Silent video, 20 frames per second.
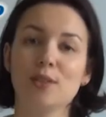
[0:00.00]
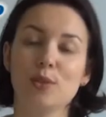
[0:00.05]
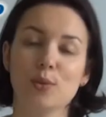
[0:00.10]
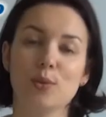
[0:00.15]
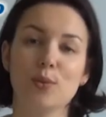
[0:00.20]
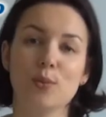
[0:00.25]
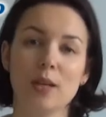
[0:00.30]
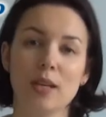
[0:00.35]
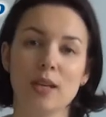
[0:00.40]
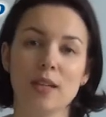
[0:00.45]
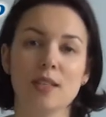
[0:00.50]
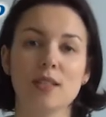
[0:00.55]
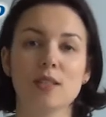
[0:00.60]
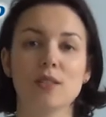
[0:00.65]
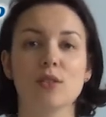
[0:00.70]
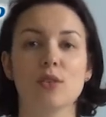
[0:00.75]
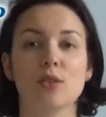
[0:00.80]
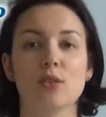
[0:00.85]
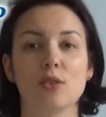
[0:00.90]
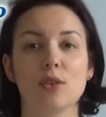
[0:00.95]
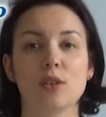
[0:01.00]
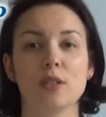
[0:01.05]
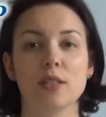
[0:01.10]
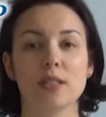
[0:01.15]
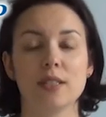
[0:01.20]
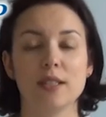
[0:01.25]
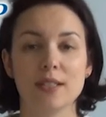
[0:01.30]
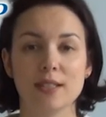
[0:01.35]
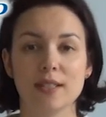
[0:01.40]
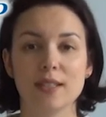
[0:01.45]
two ways, or
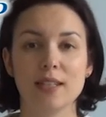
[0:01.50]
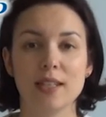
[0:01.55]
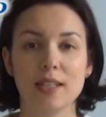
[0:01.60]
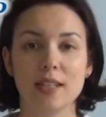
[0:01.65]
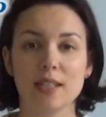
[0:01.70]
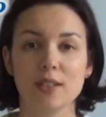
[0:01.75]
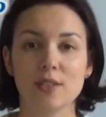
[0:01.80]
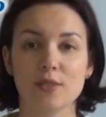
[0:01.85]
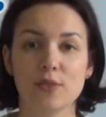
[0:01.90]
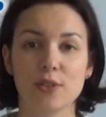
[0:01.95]
season ticket,